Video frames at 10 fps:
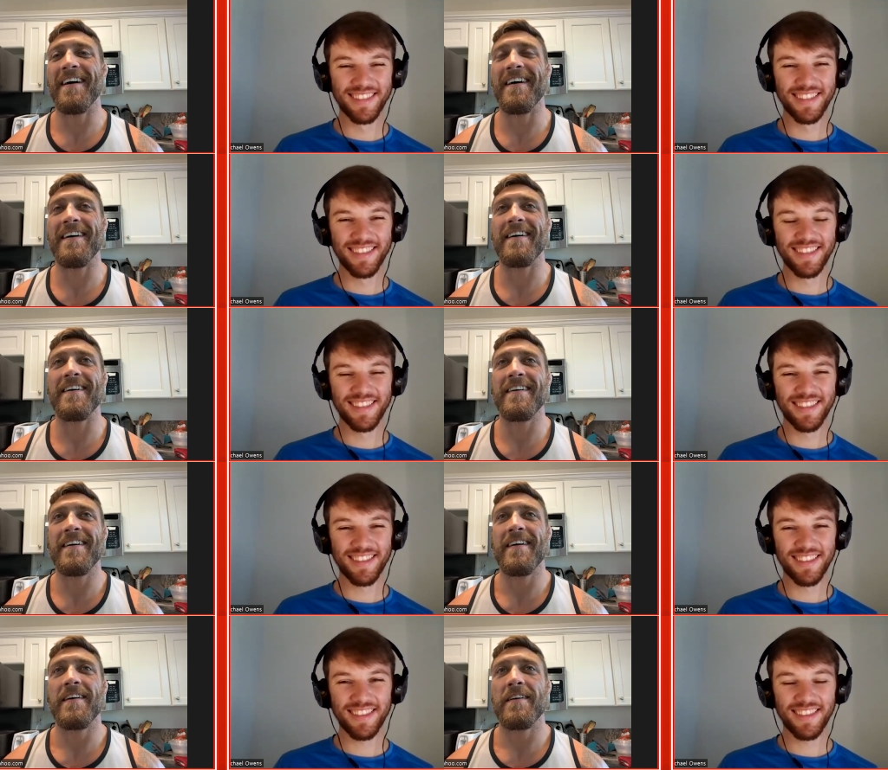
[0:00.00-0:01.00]
Speaker 1: uh,
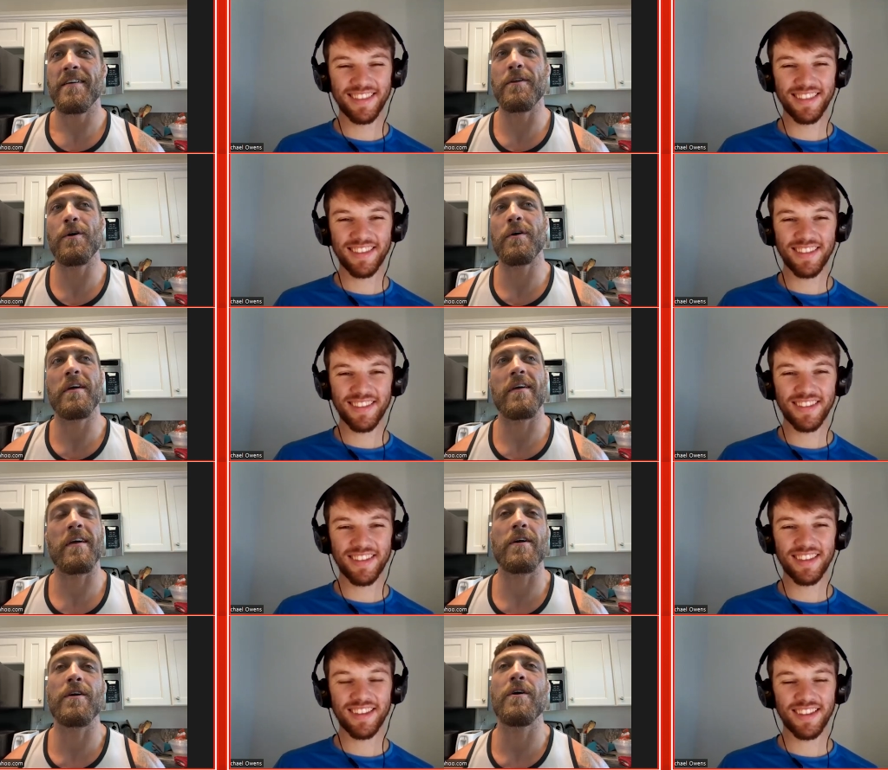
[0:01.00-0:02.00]
you know, it,
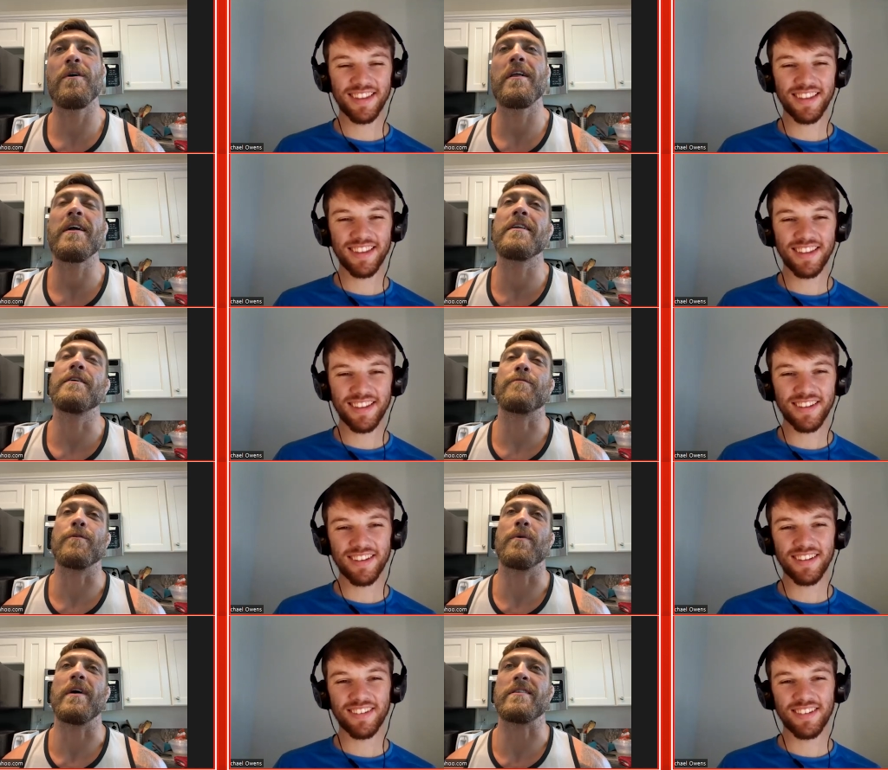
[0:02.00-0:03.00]
it could go a lot of
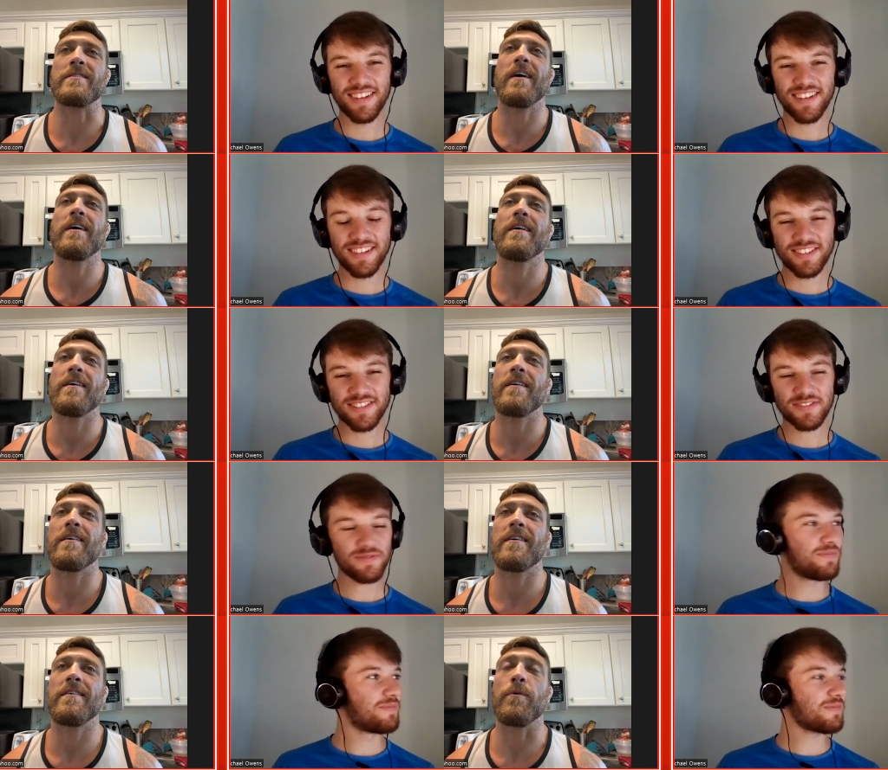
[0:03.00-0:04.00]
different ways. I
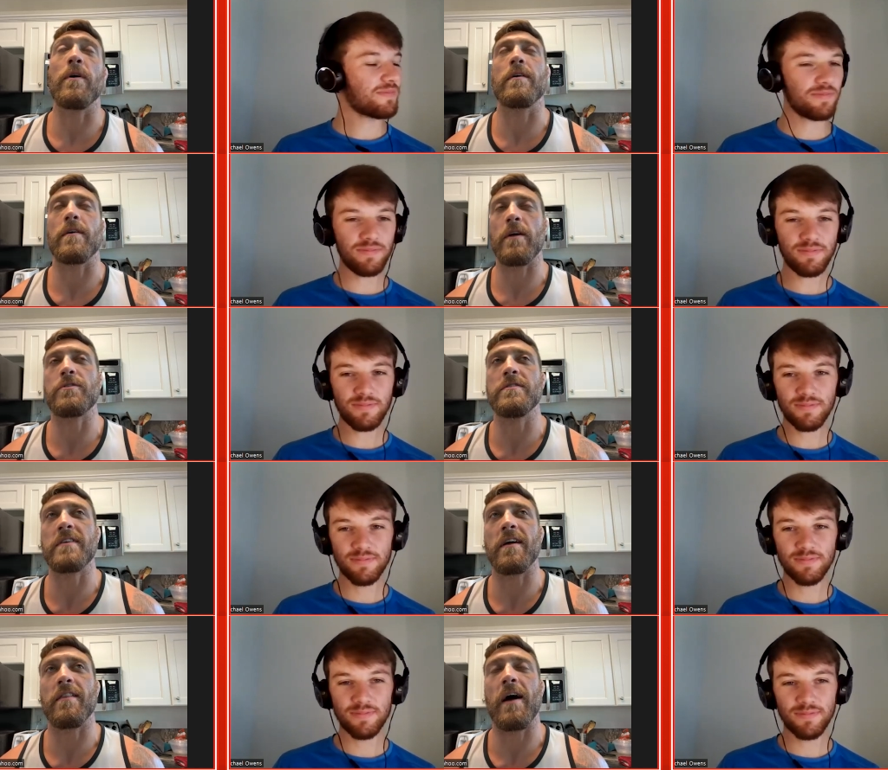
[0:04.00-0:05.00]
well, I shouldn't
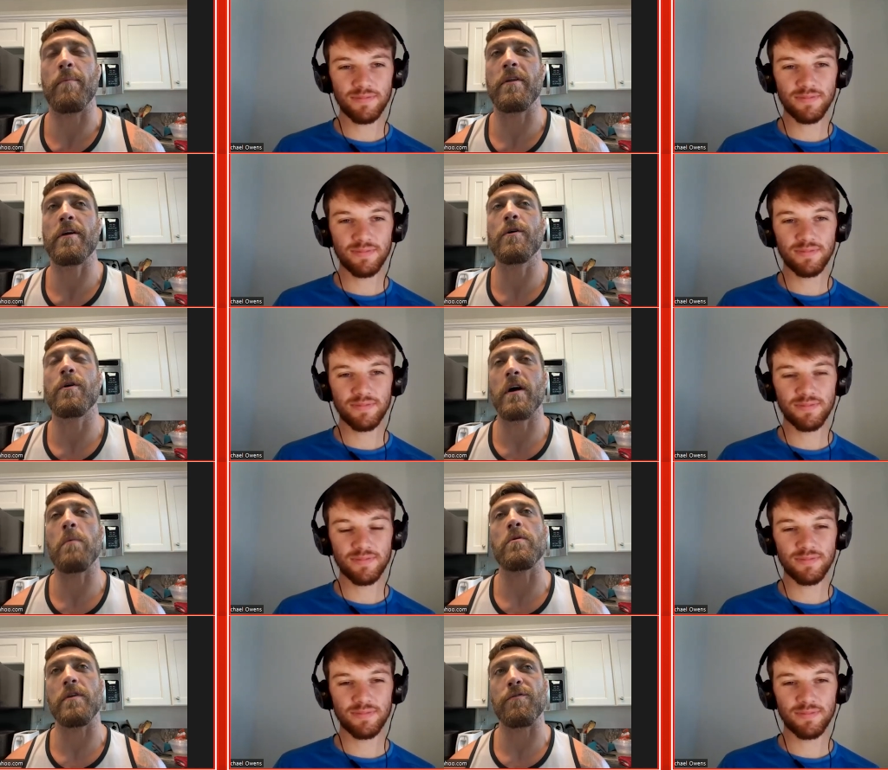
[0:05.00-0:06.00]
say a lot, but it could go a
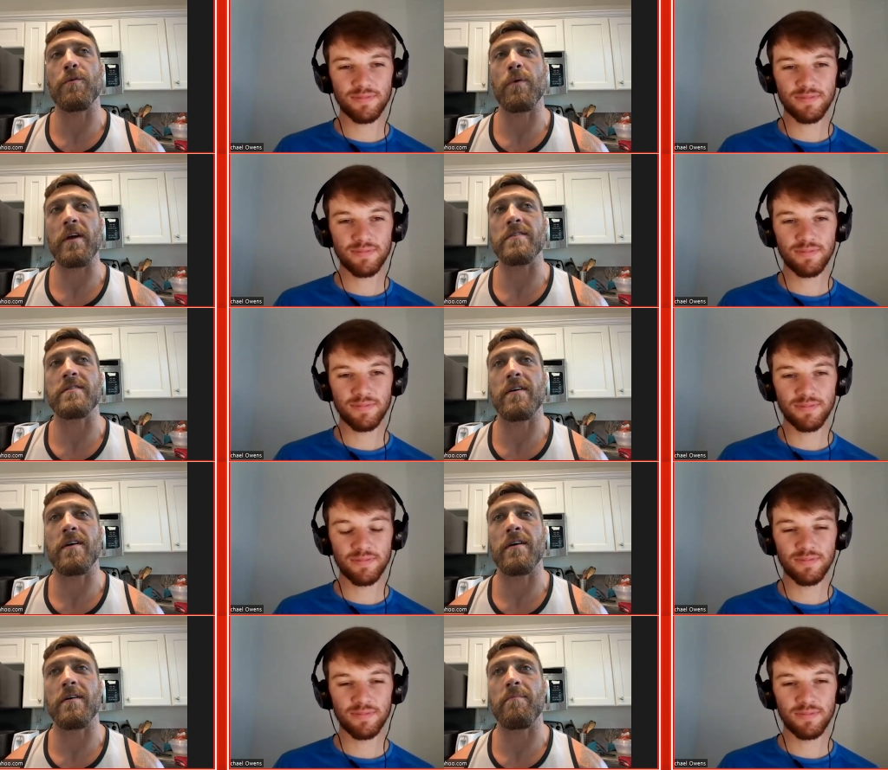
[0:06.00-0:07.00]
couple different ways.
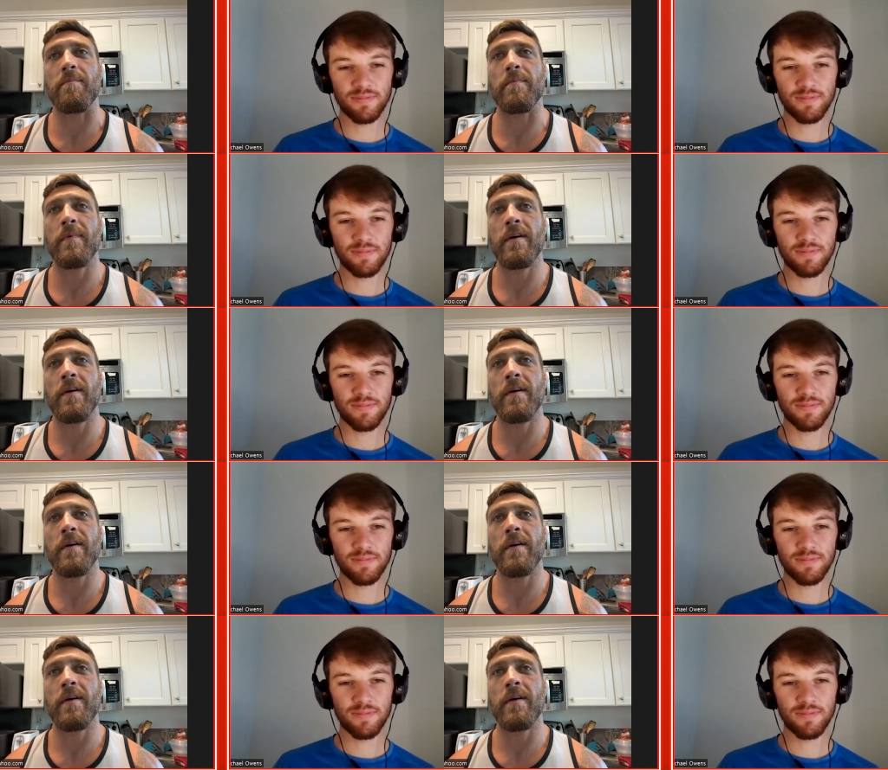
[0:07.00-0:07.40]
Um,